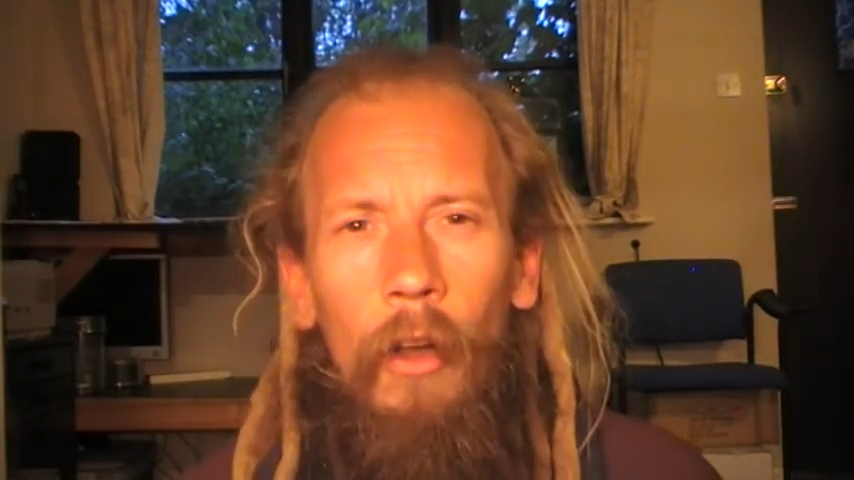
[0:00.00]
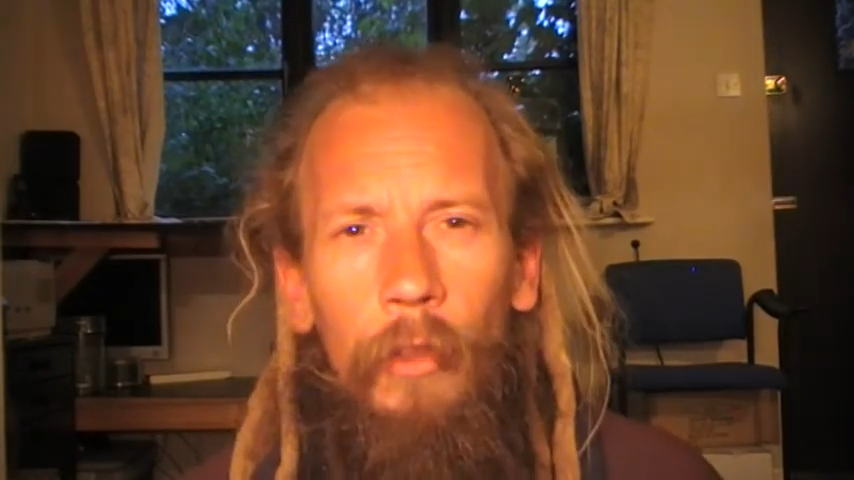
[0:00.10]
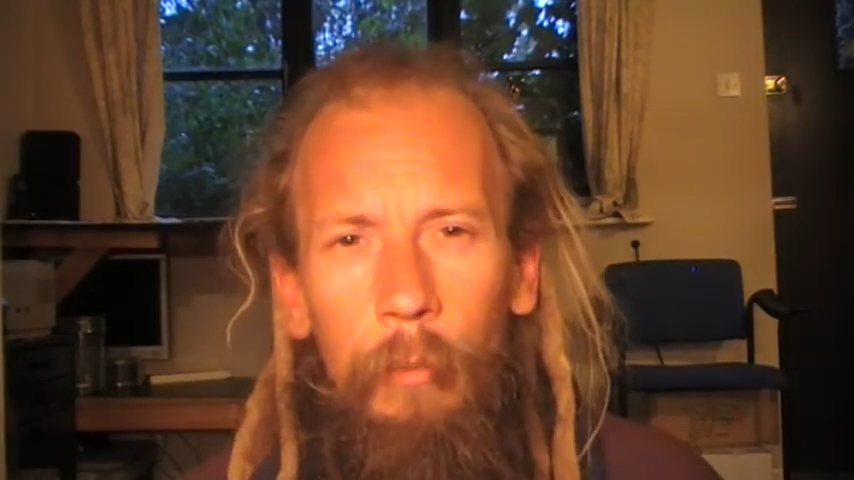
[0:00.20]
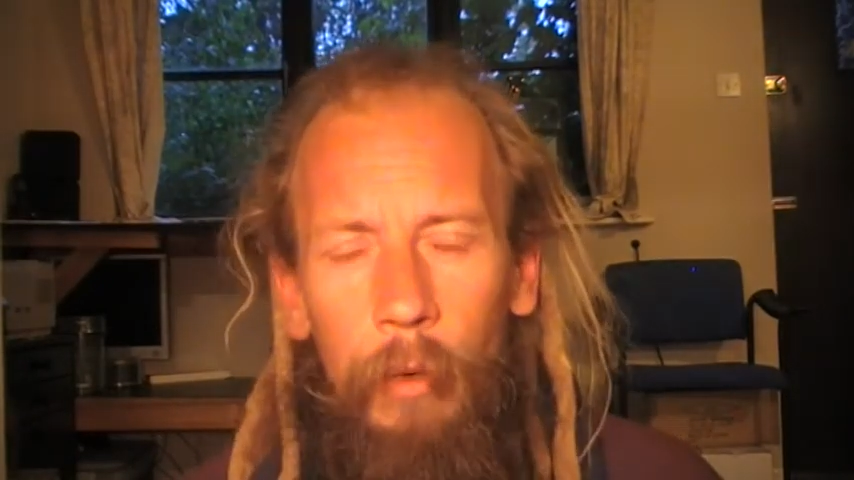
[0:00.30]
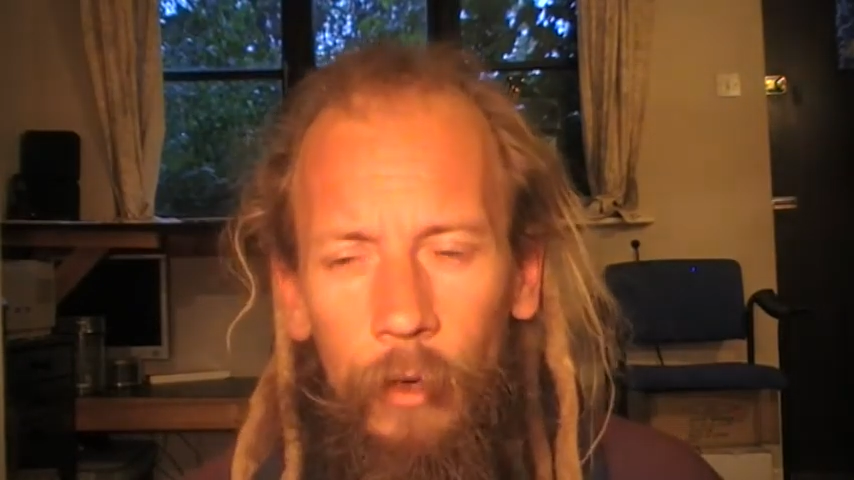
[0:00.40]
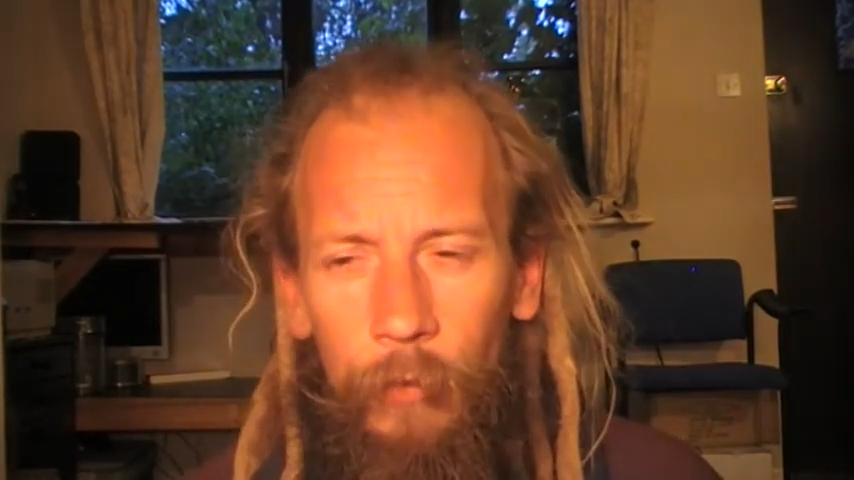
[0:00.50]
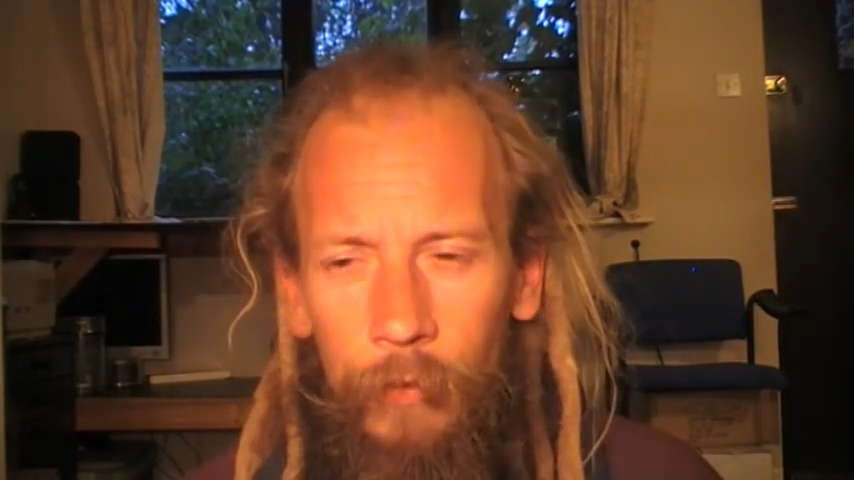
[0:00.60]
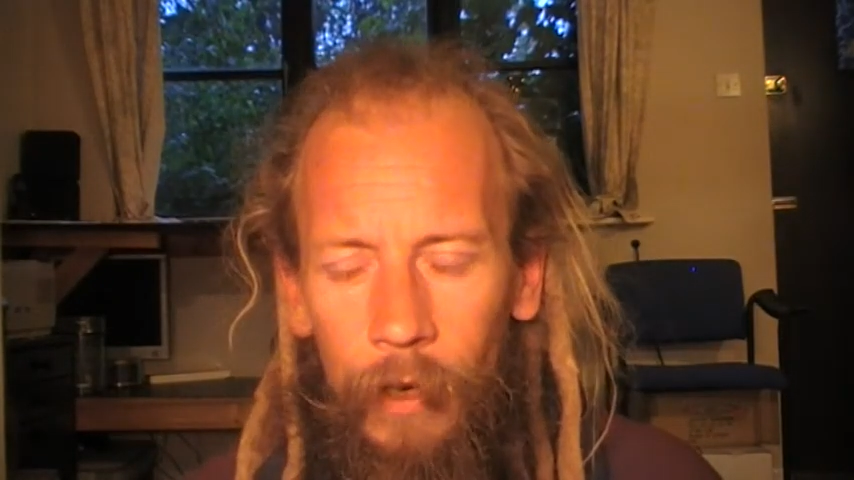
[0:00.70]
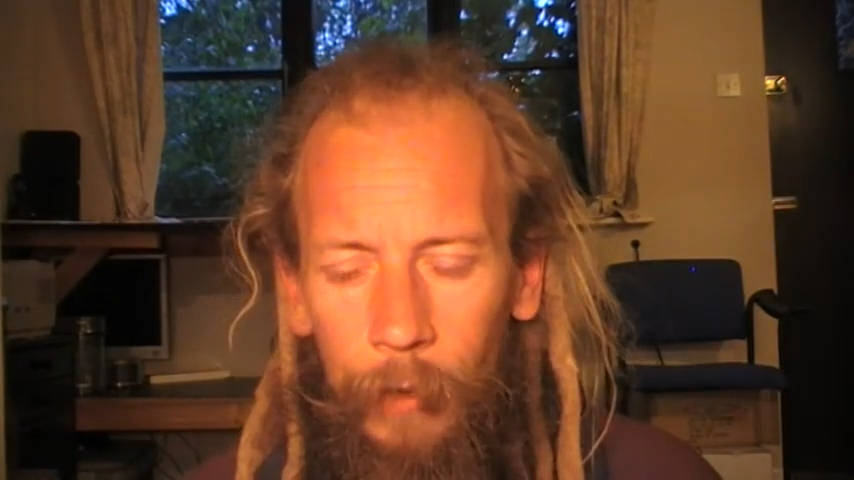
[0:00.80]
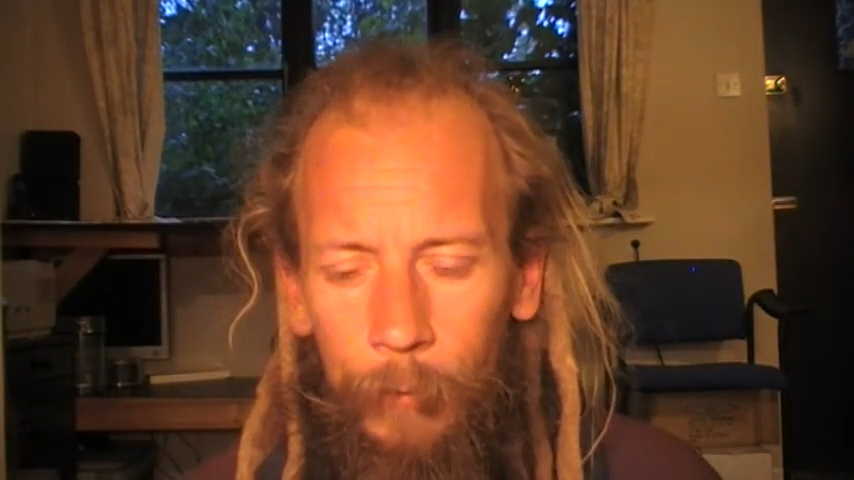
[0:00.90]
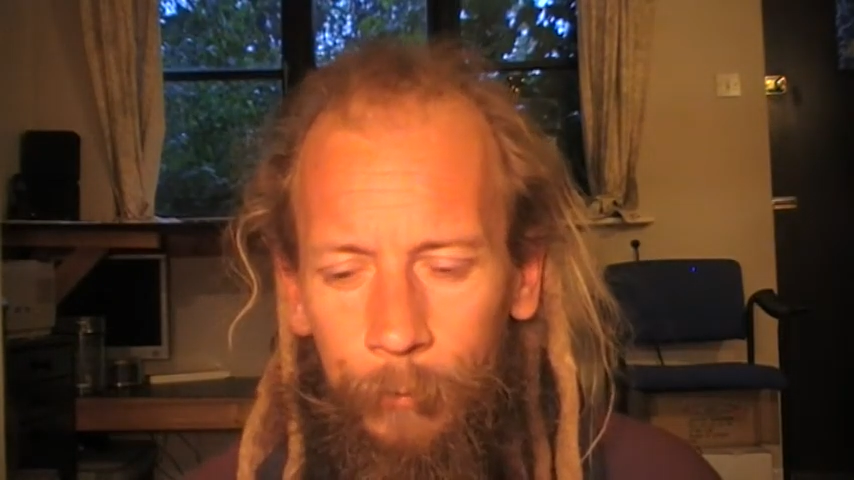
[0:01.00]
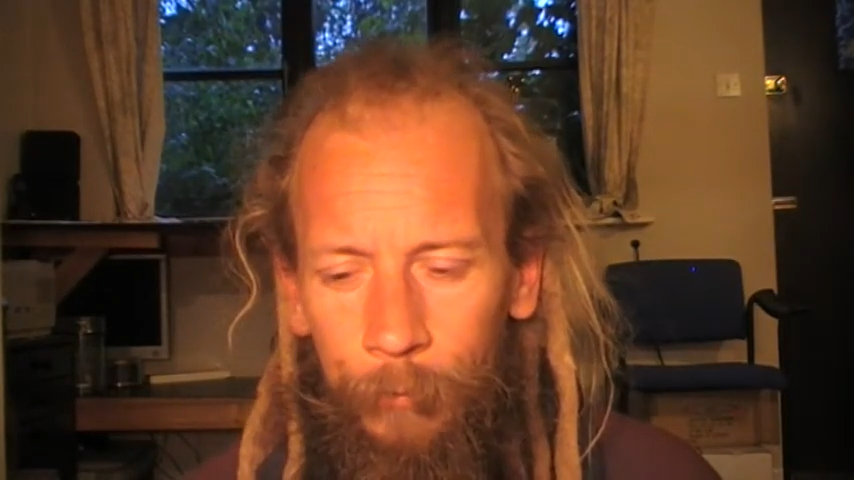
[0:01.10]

on the profile,